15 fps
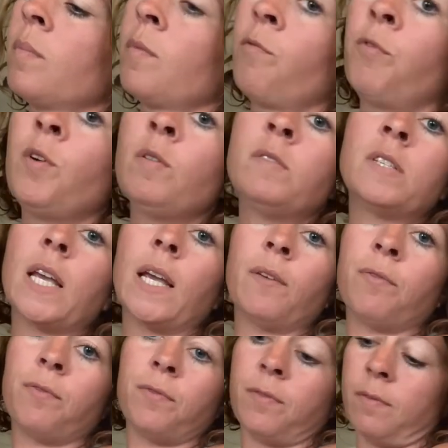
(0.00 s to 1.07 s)

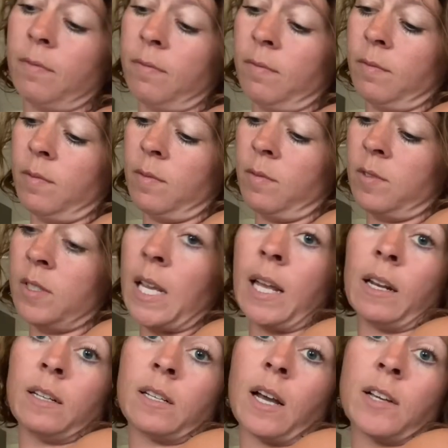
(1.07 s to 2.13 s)
food-safe
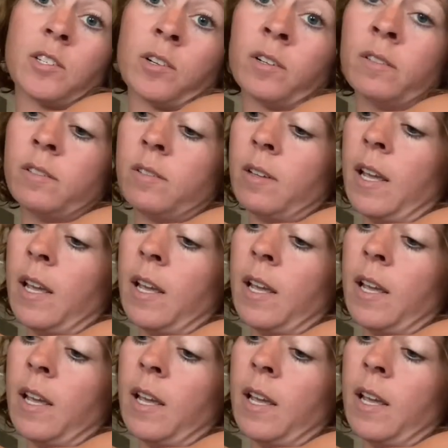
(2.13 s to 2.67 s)
sanitizer,